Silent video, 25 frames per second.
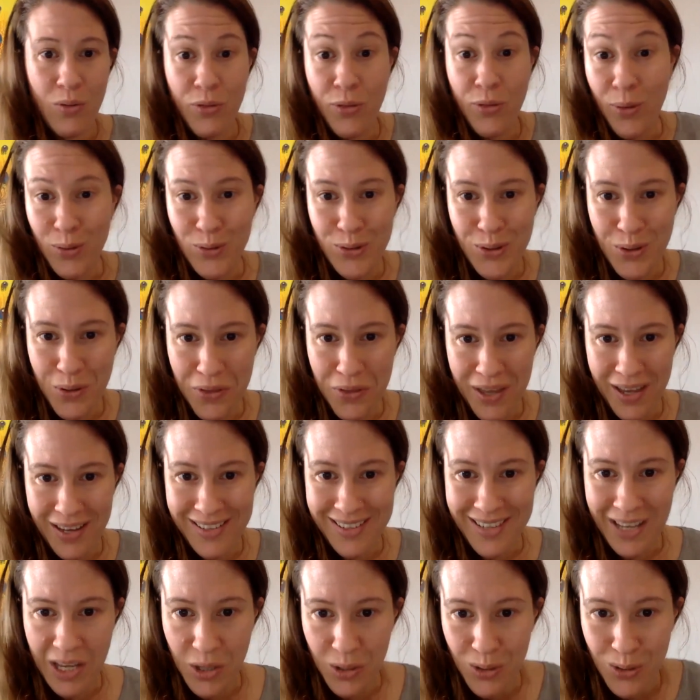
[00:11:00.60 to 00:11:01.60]
those are
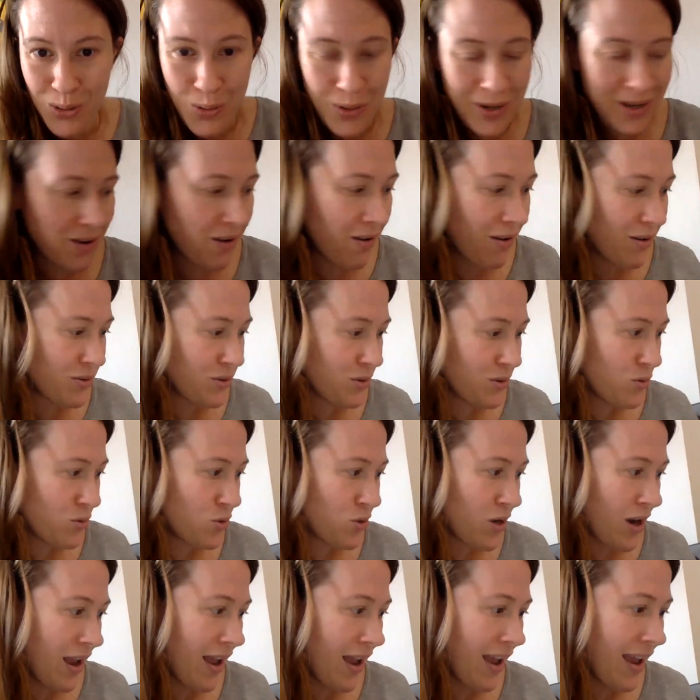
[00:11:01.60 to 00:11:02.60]
things that you could also
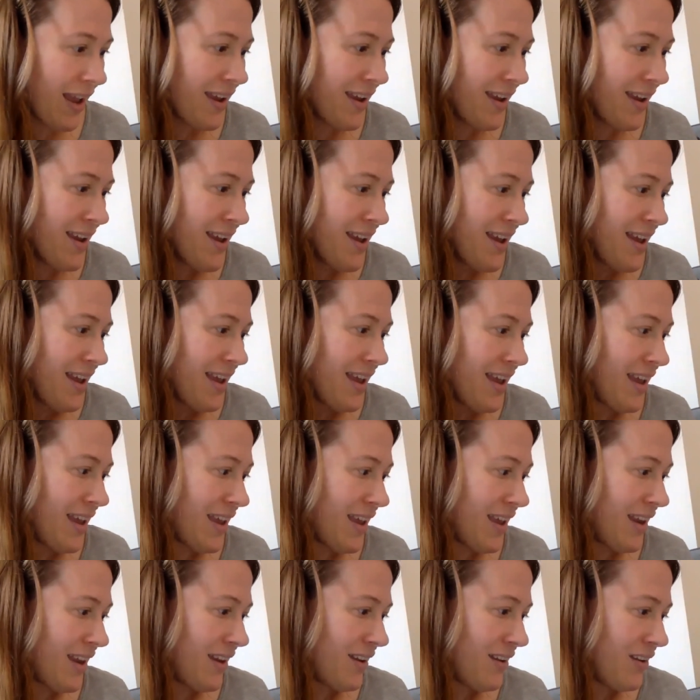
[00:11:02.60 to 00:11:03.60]
try
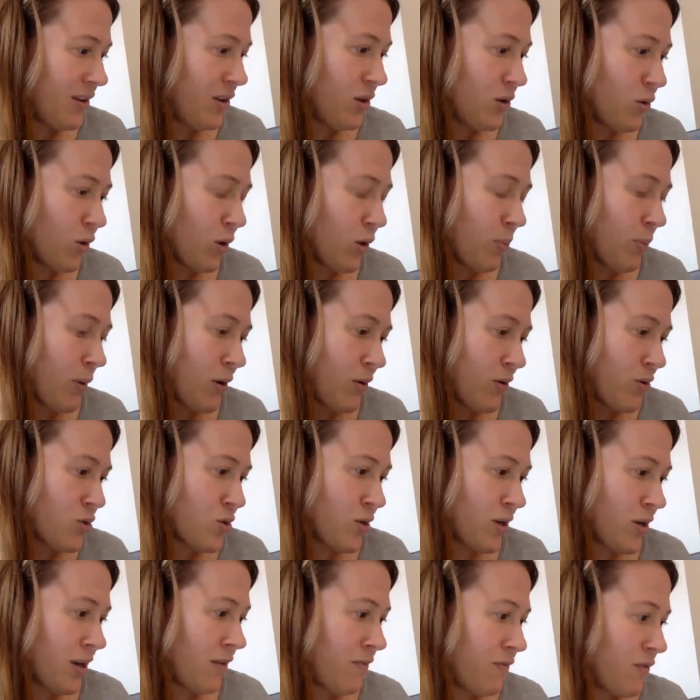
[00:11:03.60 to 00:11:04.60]
in your
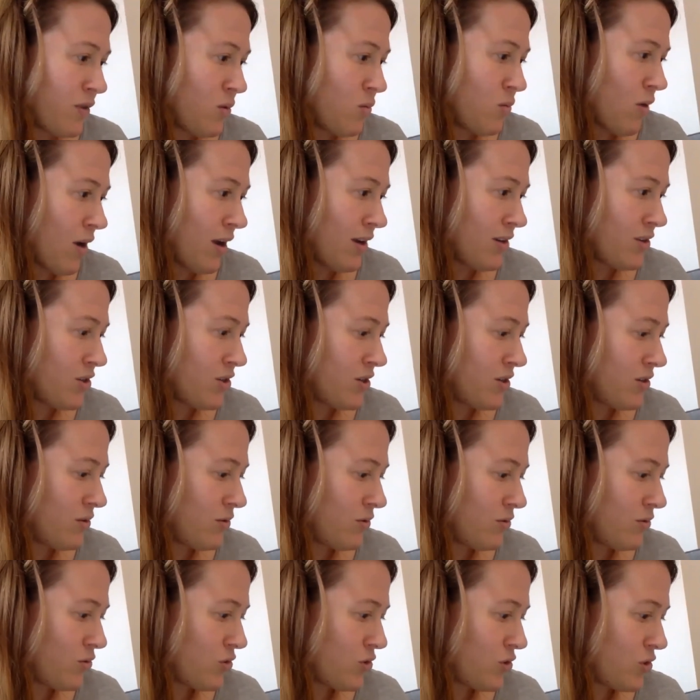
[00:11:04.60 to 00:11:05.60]
poetry if you want
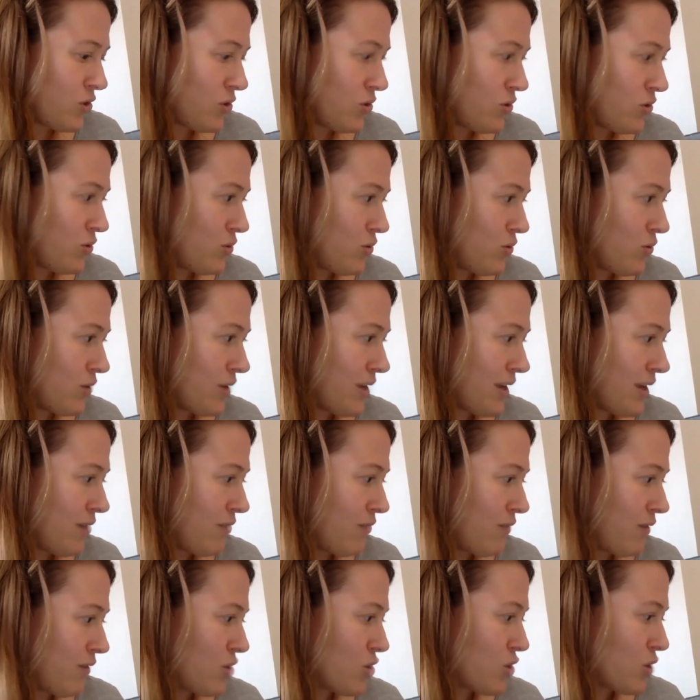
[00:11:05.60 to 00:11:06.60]
to
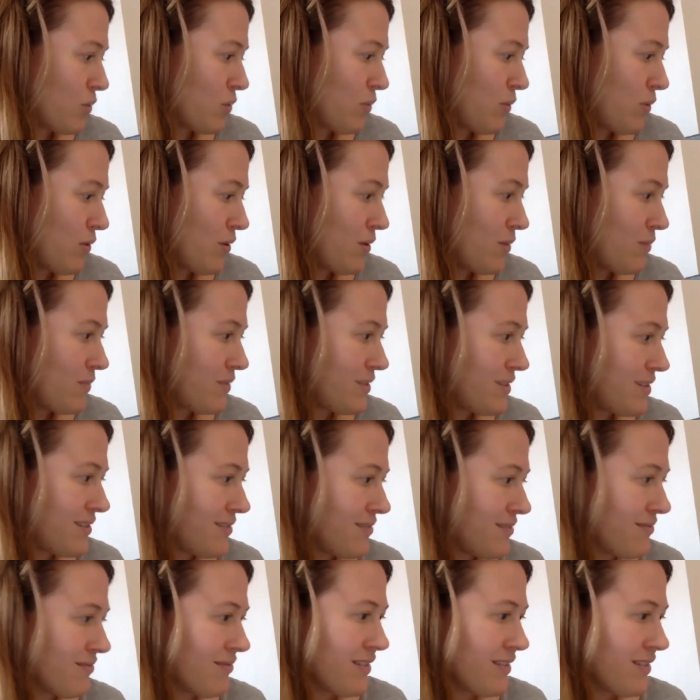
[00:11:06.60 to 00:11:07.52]
enrich your poems.